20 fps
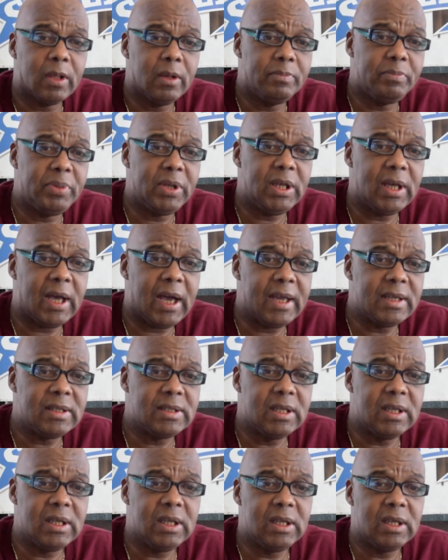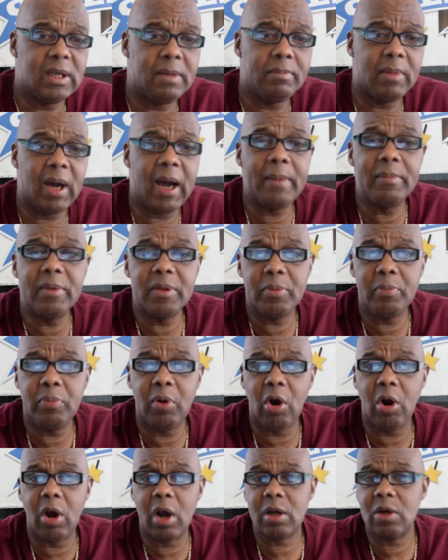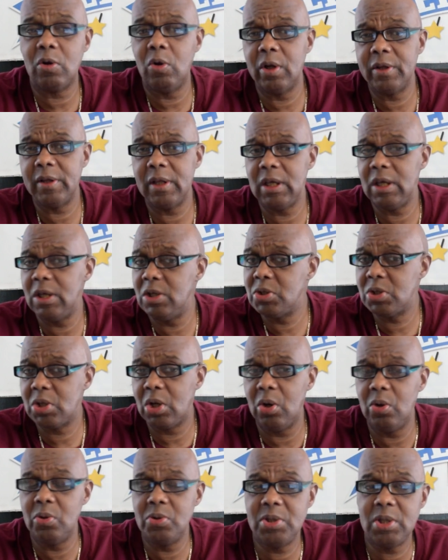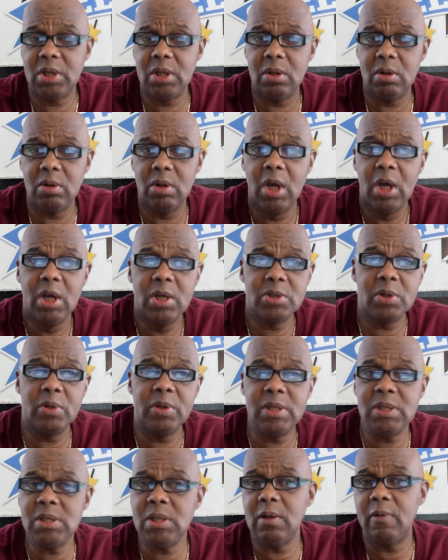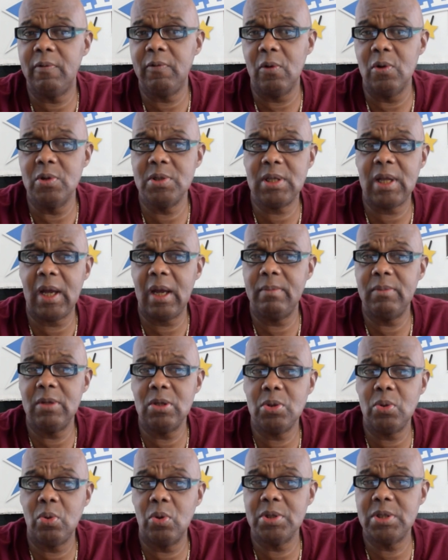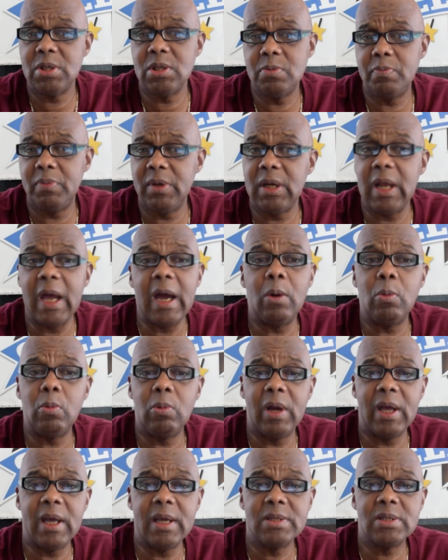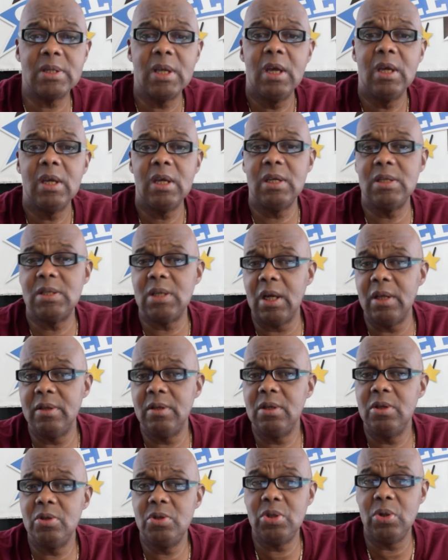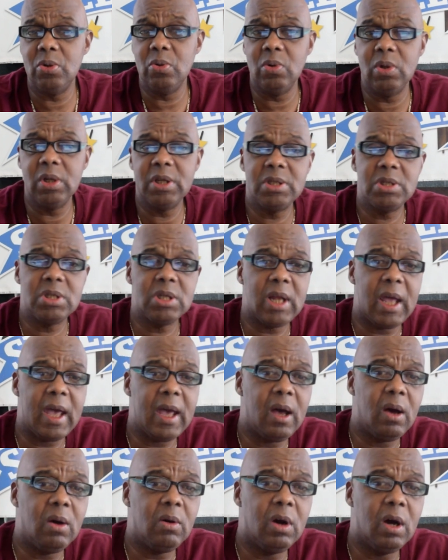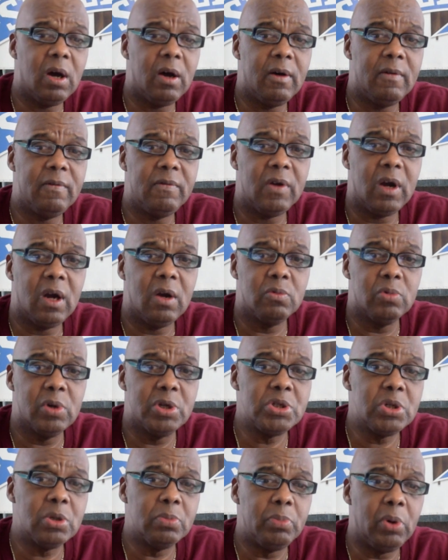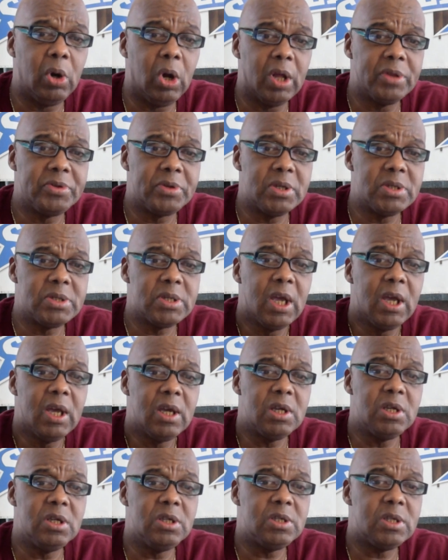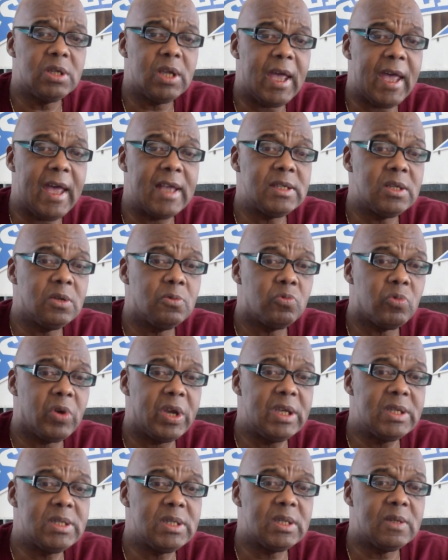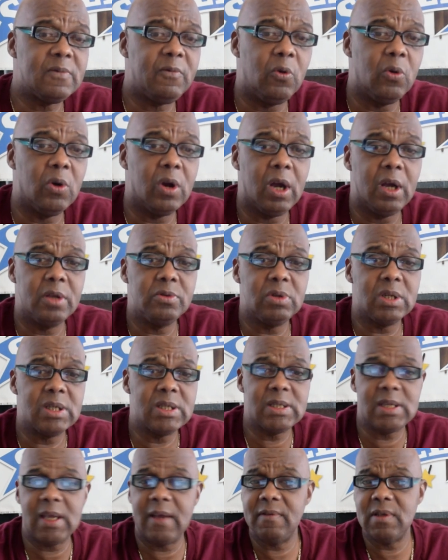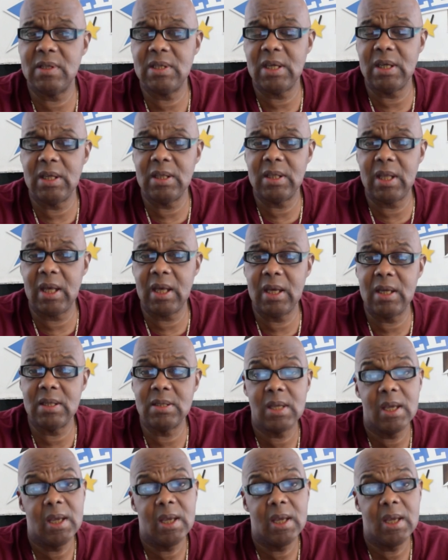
PID and Monmouth Park on the East Coast here. So this is the first time this horse has been out west. It's under the tutelage now of Richard Balters. He hasn't raced for 117 days.